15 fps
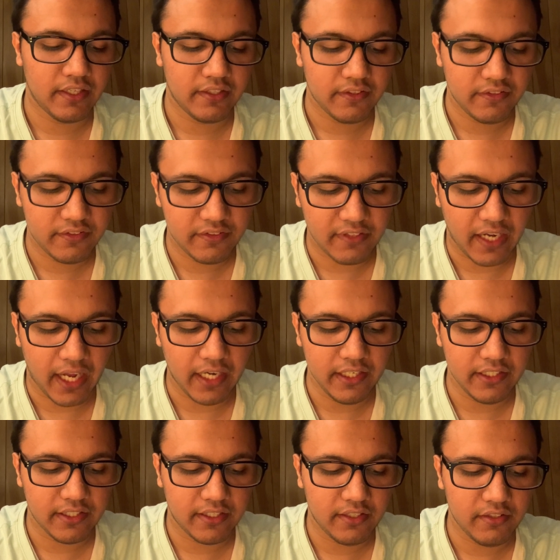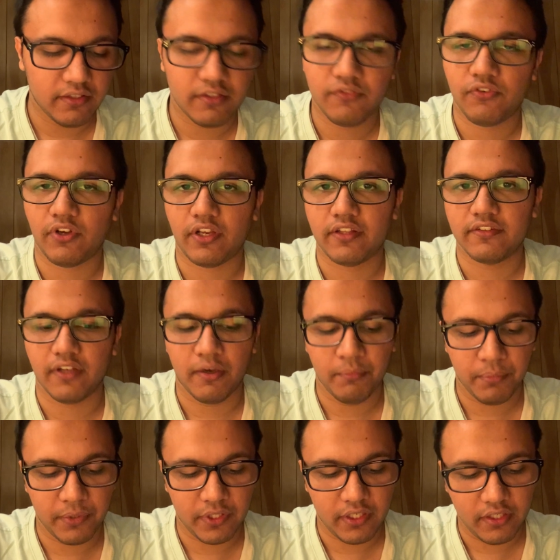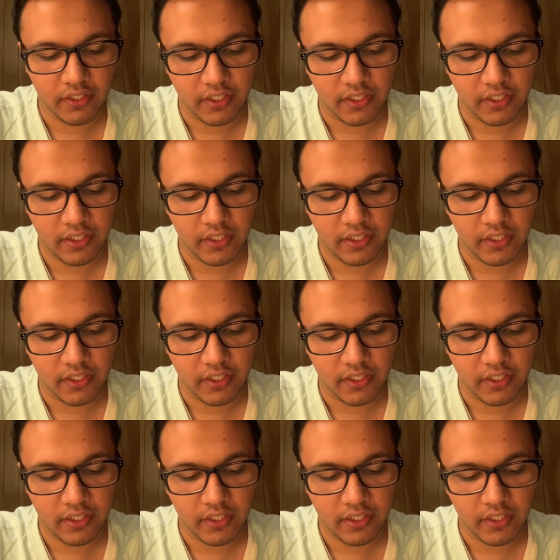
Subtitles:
slander. For example,